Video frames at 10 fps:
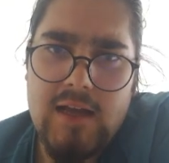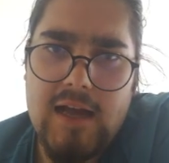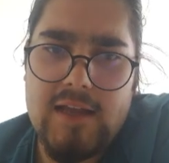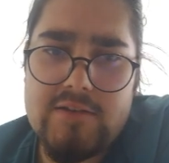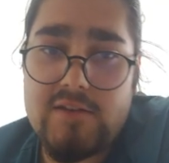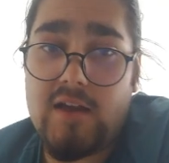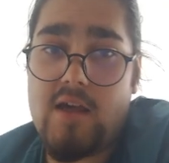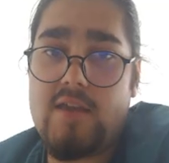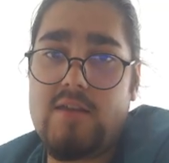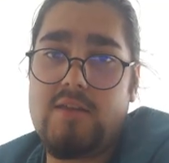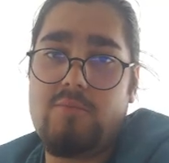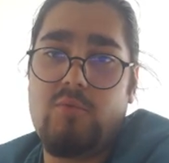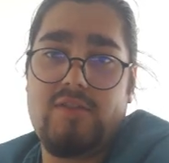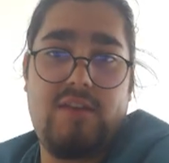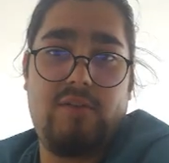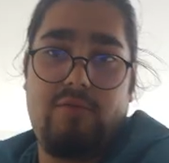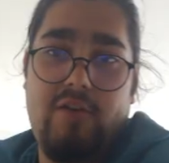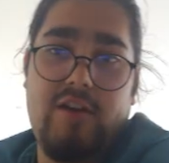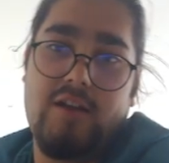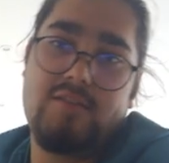and I was given a
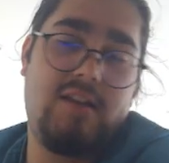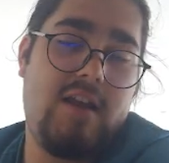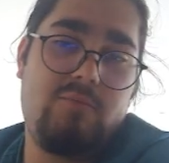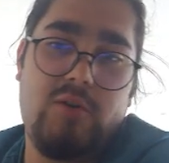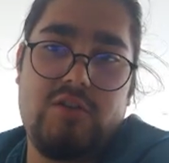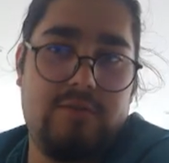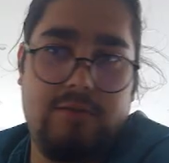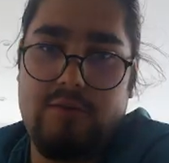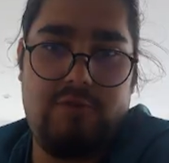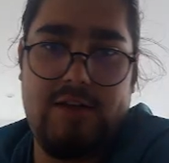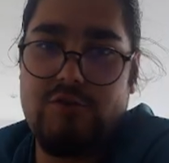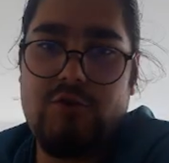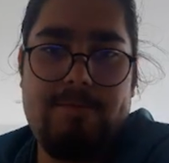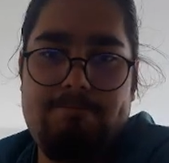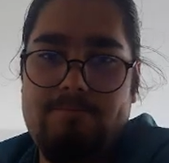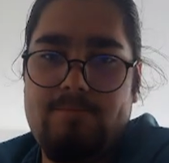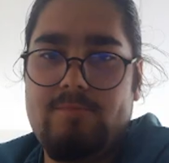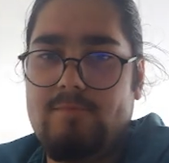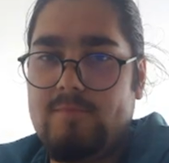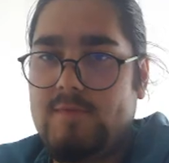very nice line, which I really enjoy.
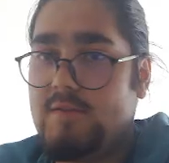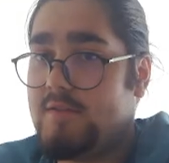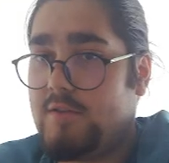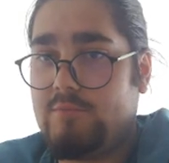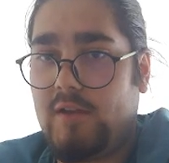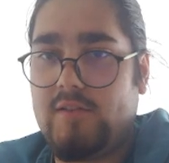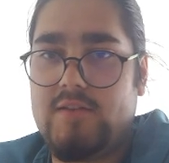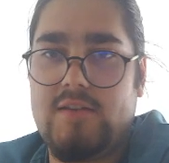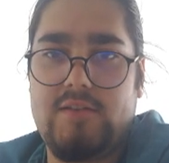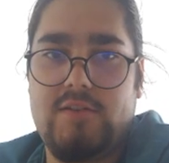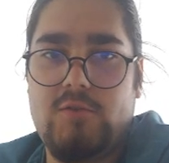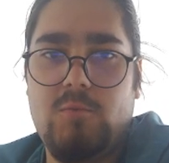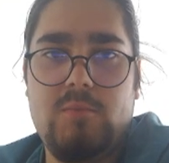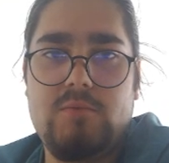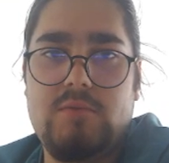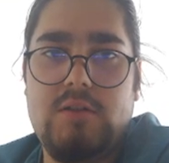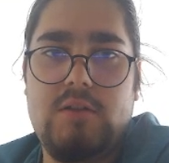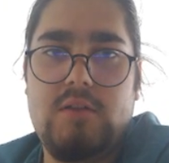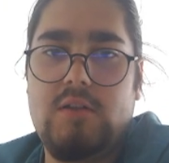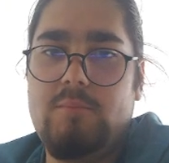So knight c6 is normal,
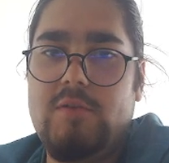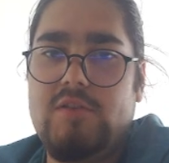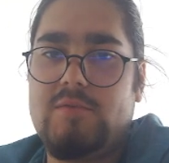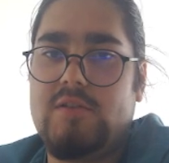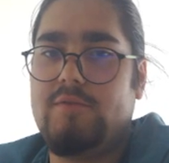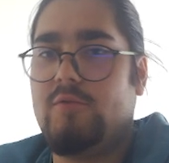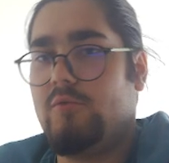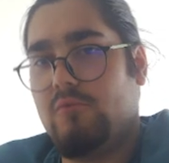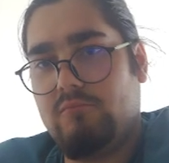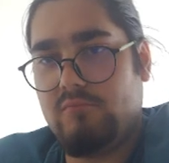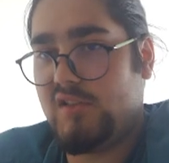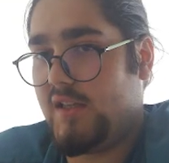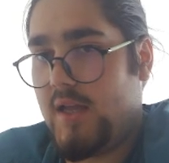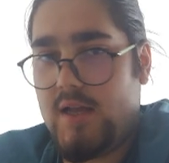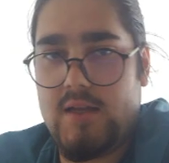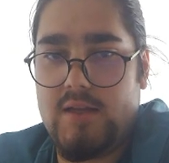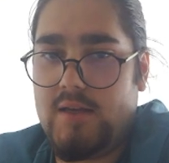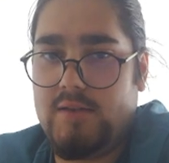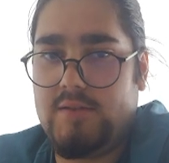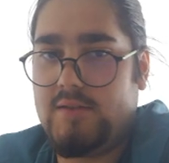bishop c4
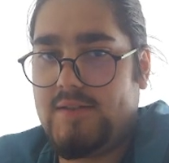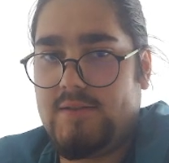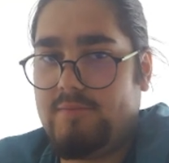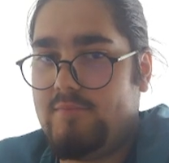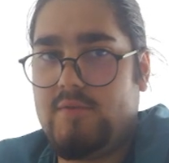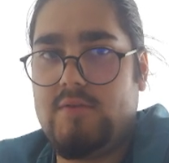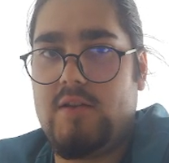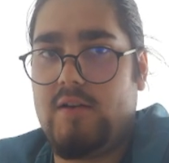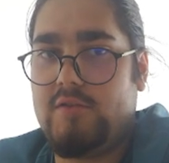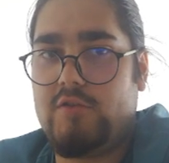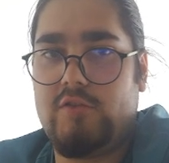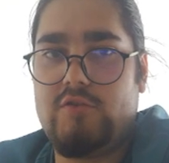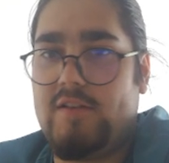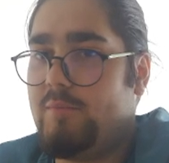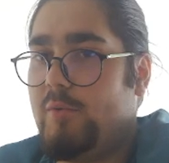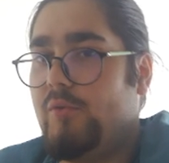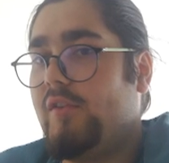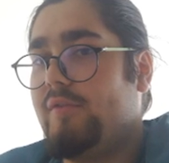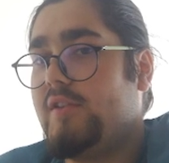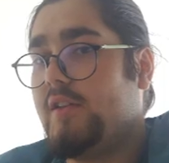is gonna just transpose
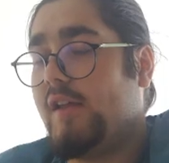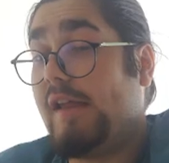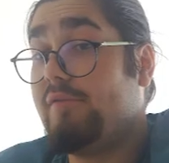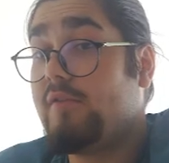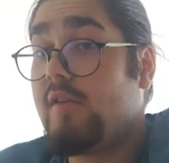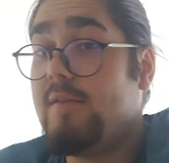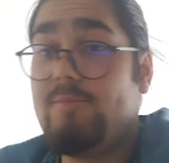after knight f3,